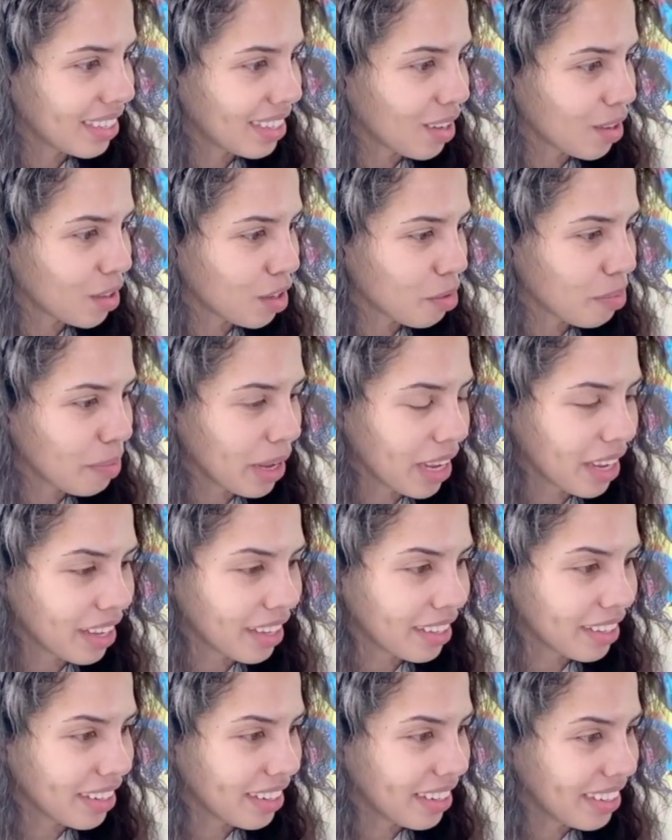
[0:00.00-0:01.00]
Oh, they're
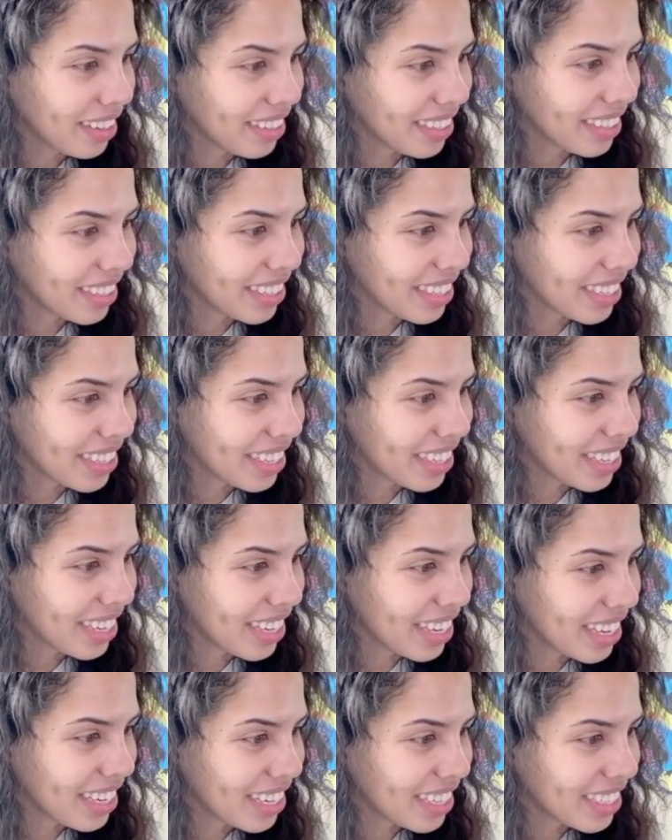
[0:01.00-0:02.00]
panting.
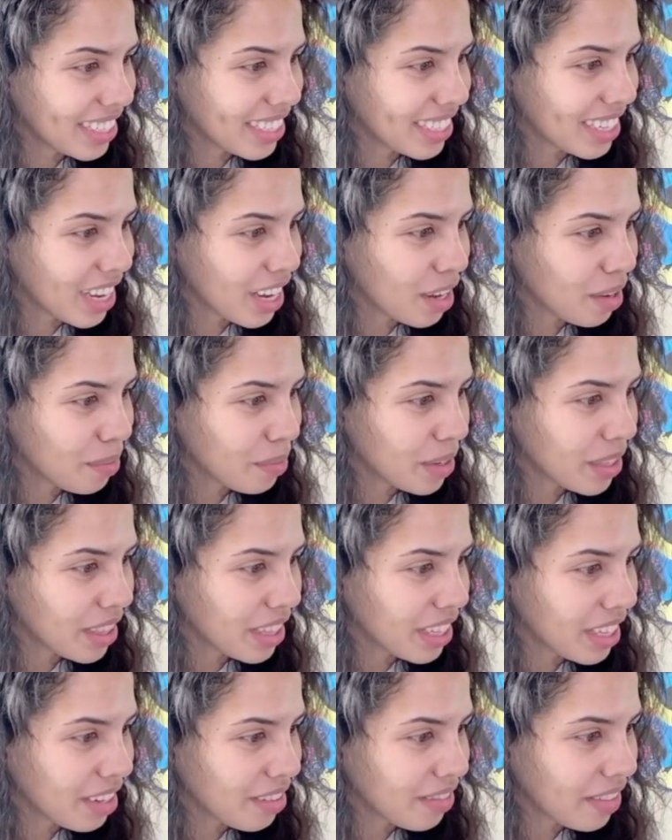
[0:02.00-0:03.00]
It is not with
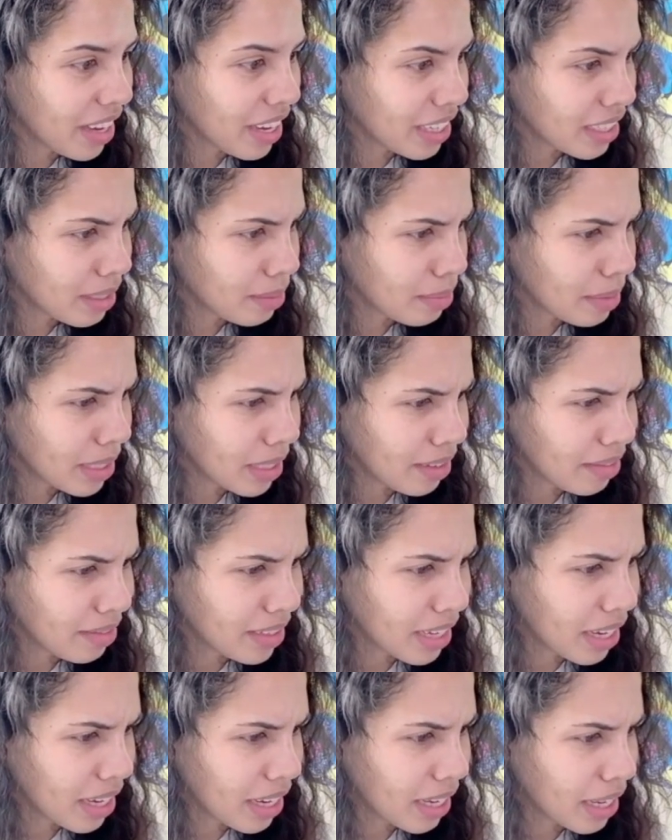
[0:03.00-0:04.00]
the advancement of
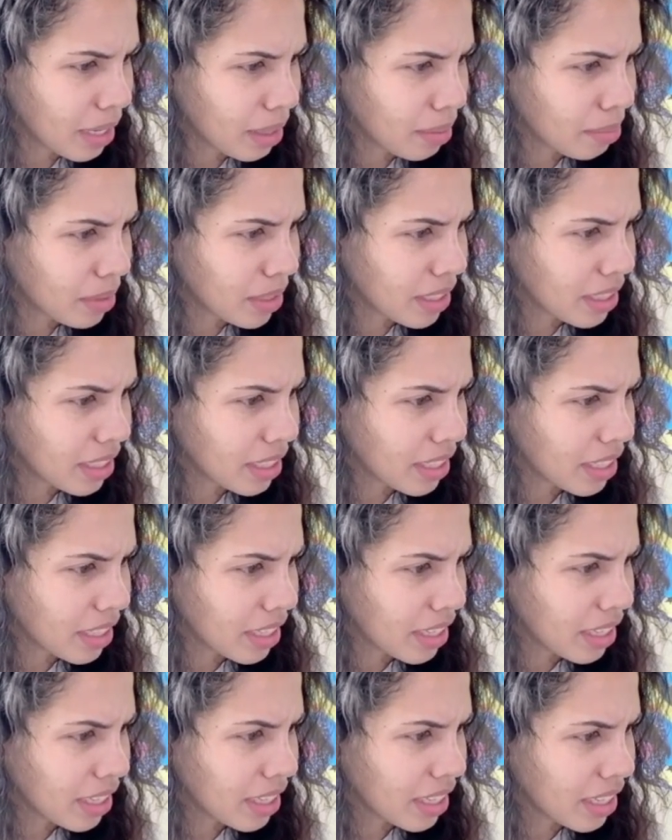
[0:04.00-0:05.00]
times.
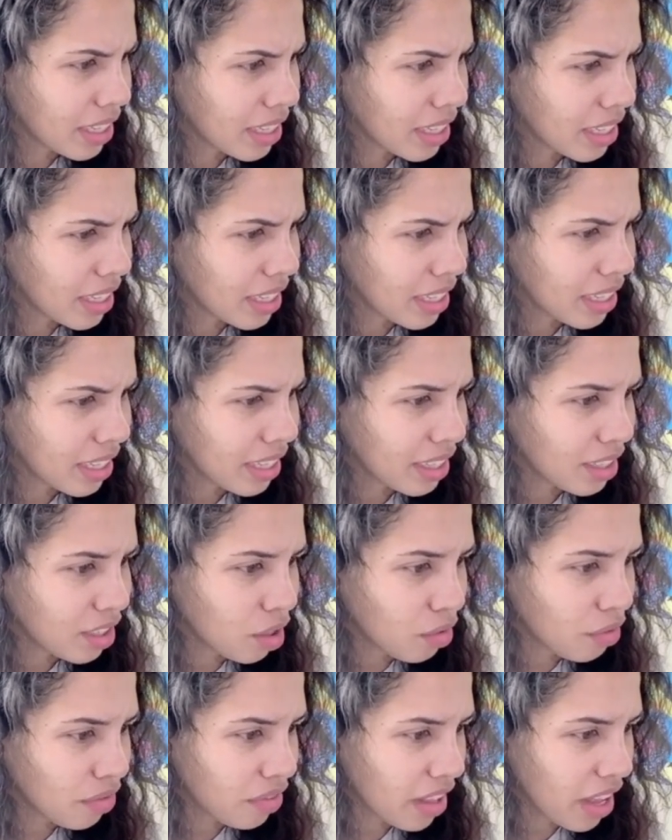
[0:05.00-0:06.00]

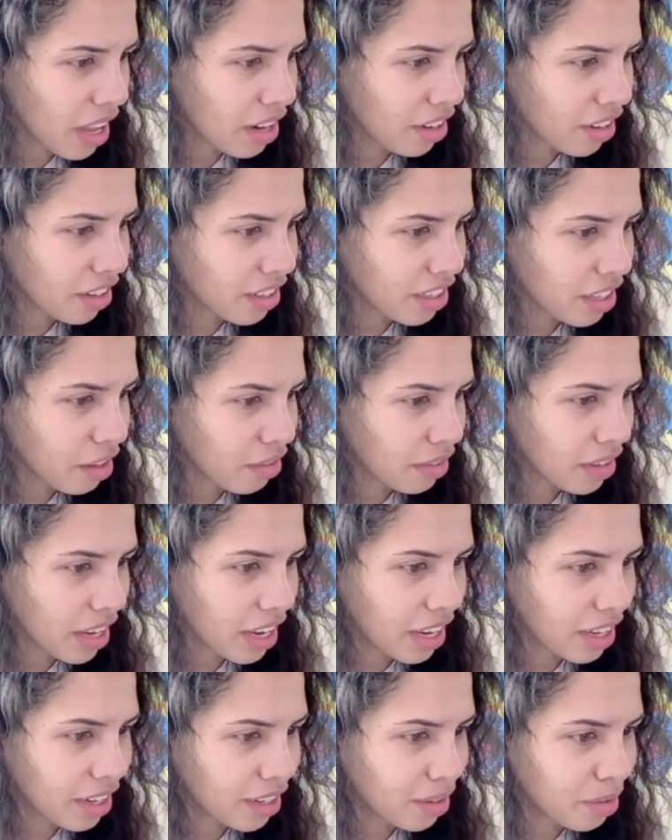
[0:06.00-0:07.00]
Don't flatter yourself,
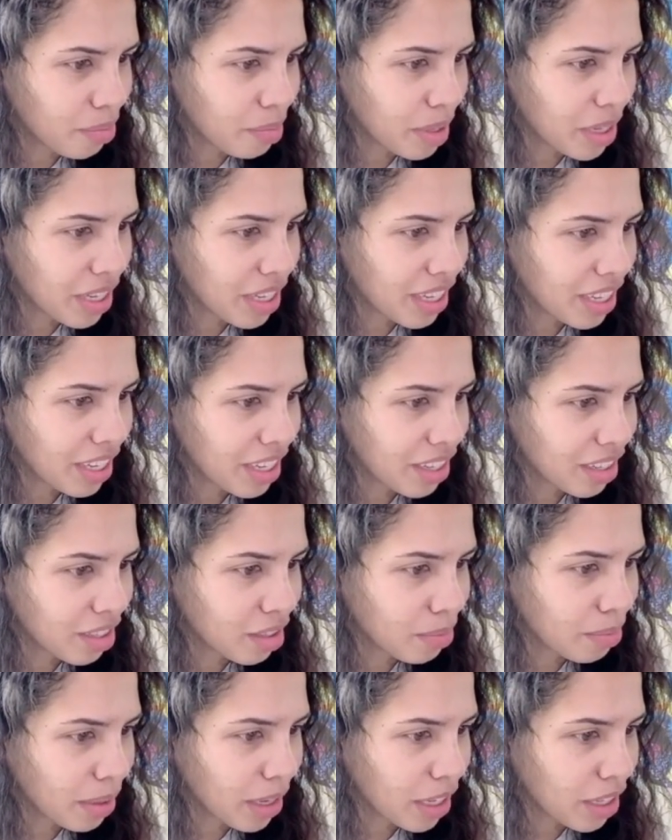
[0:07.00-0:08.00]
Kaido. Being
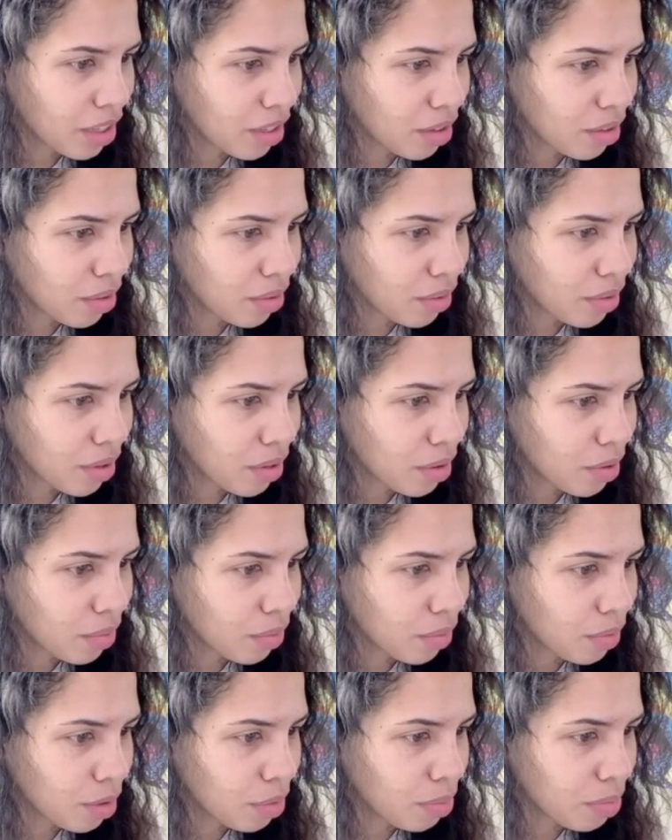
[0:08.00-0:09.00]
killed by you
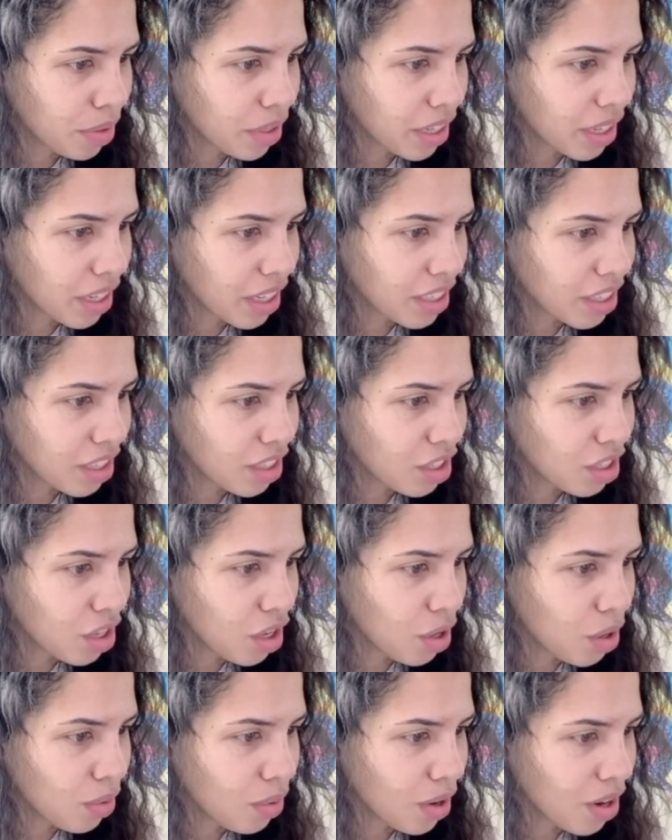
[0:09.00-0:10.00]
would bring us
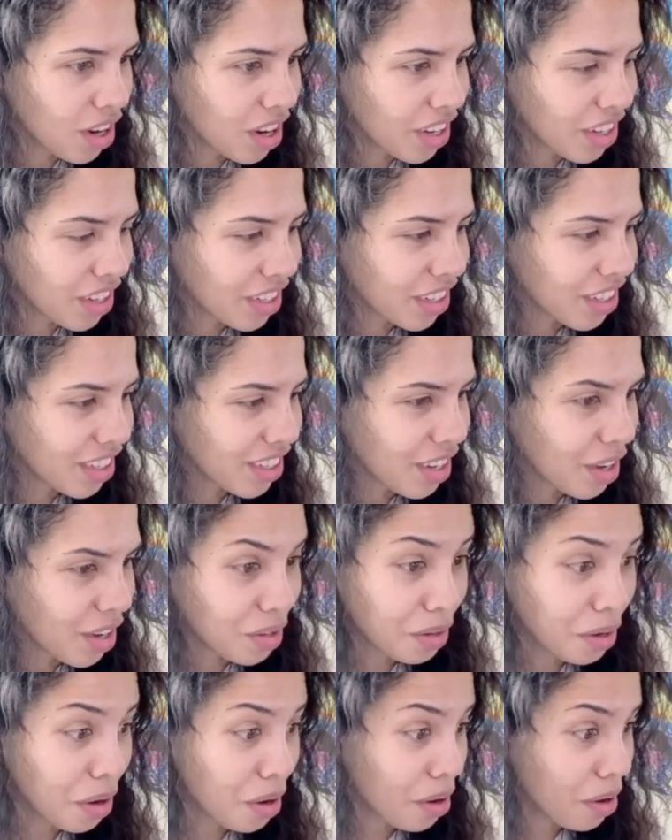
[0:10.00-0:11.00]
no honor.
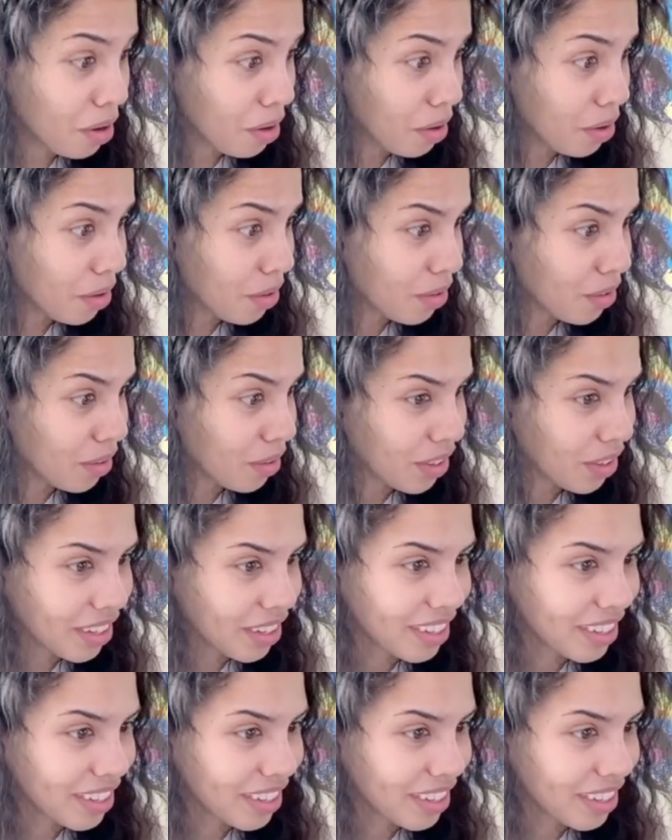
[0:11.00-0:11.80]
Yo!